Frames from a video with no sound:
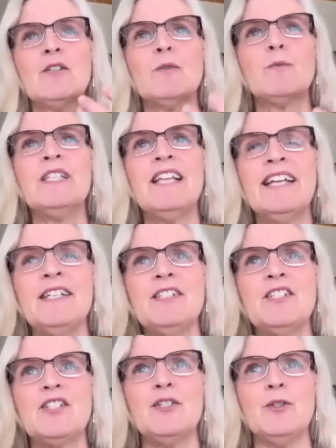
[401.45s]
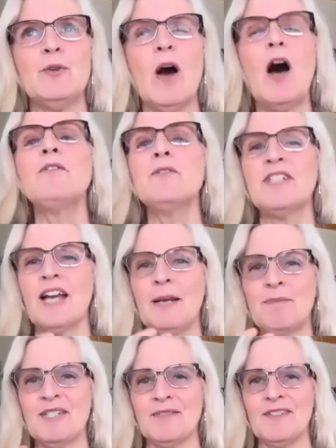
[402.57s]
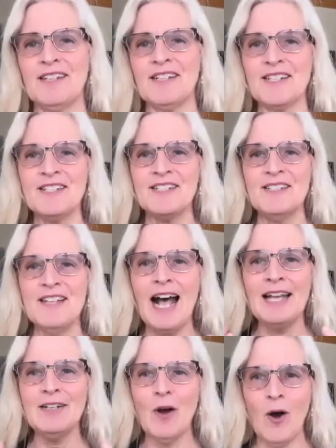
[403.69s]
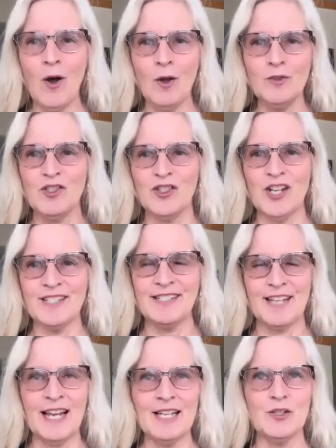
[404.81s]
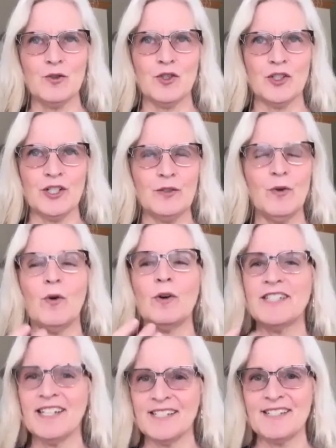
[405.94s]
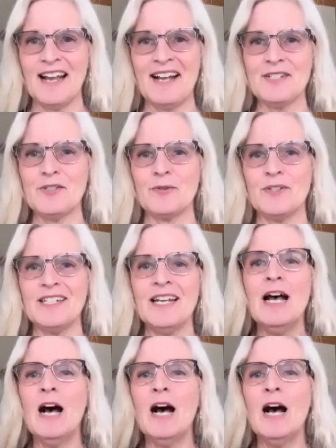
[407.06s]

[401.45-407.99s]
related to other types of things. It's not all just estrogen or testosterone.